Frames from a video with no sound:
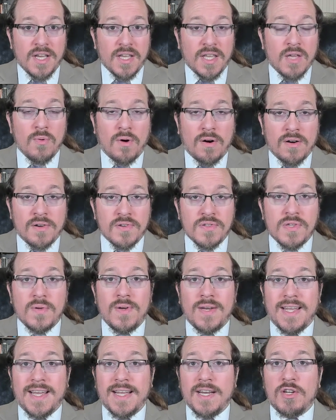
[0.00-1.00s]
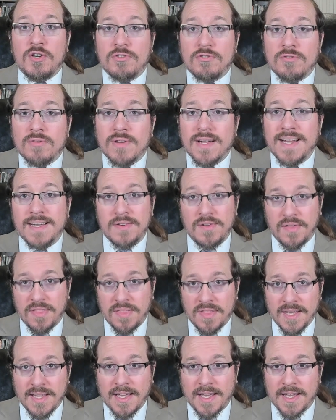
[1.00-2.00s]
You also need critical
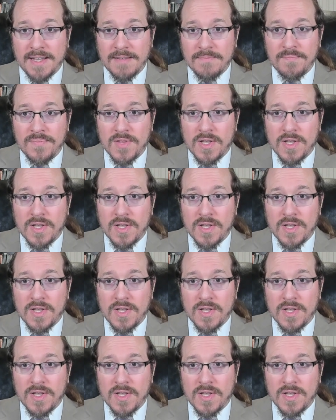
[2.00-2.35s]
thinking,